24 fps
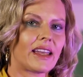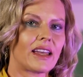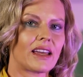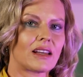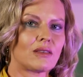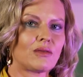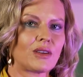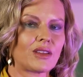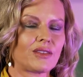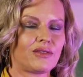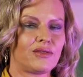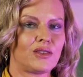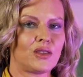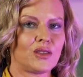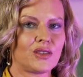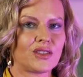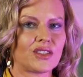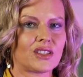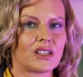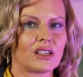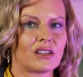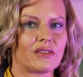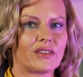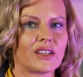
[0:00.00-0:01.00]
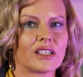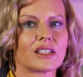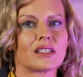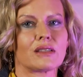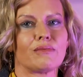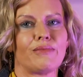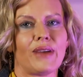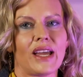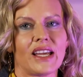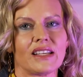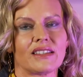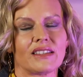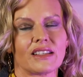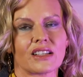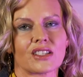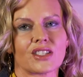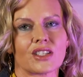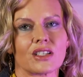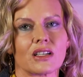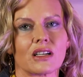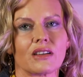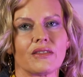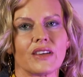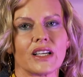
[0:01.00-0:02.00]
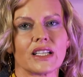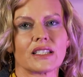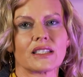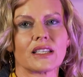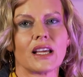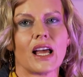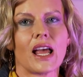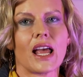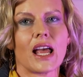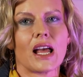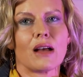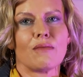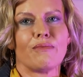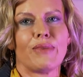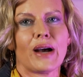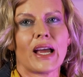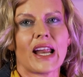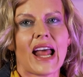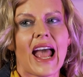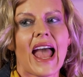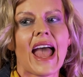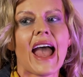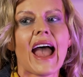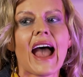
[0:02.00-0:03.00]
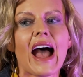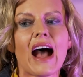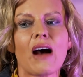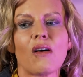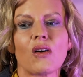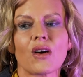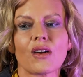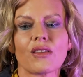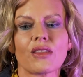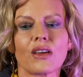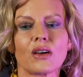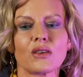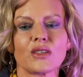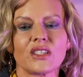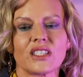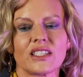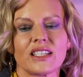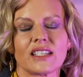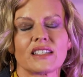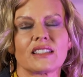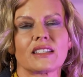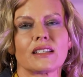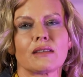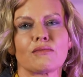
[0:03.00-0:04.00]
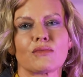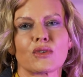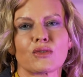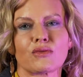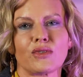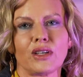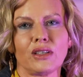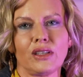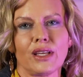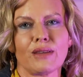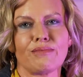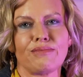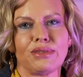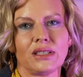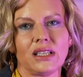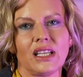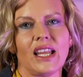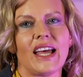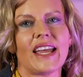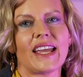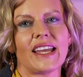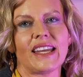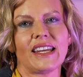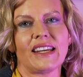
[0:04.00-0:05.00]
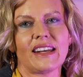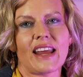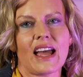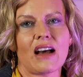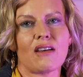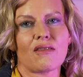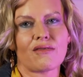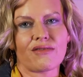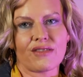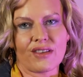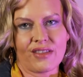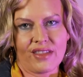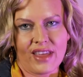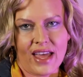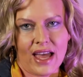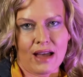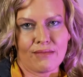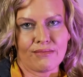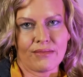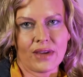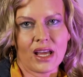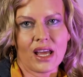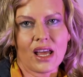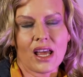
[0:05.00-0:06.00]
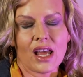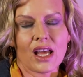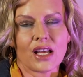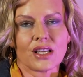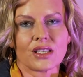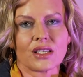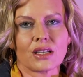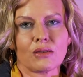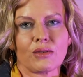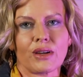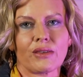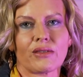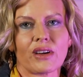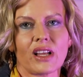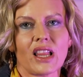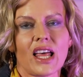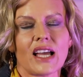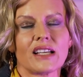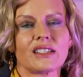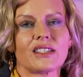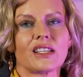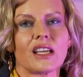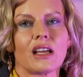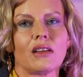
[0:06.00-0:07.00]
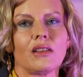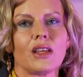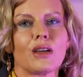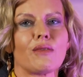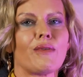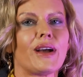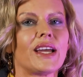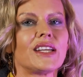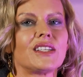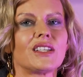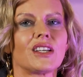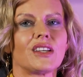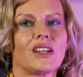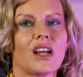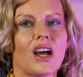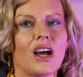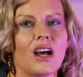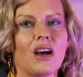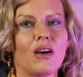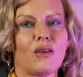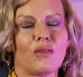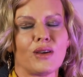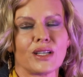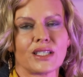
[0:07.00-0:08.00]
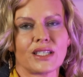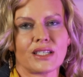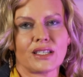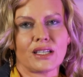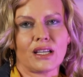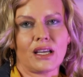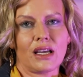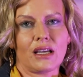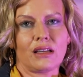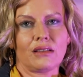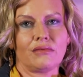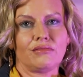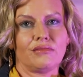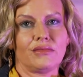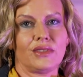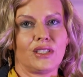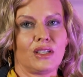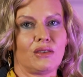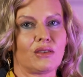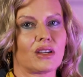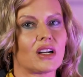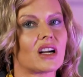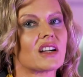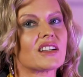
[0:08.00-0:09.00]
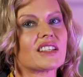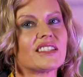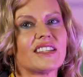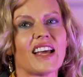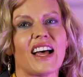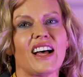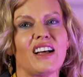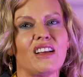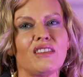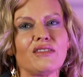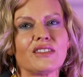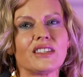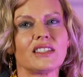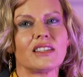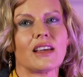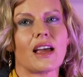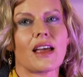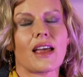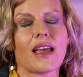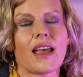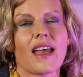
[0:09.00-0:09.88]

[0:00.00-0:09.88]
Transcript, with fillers: end with full service, basic service, but how are those systems really playing out for them? So we realized the only way to know was to do it ourselves.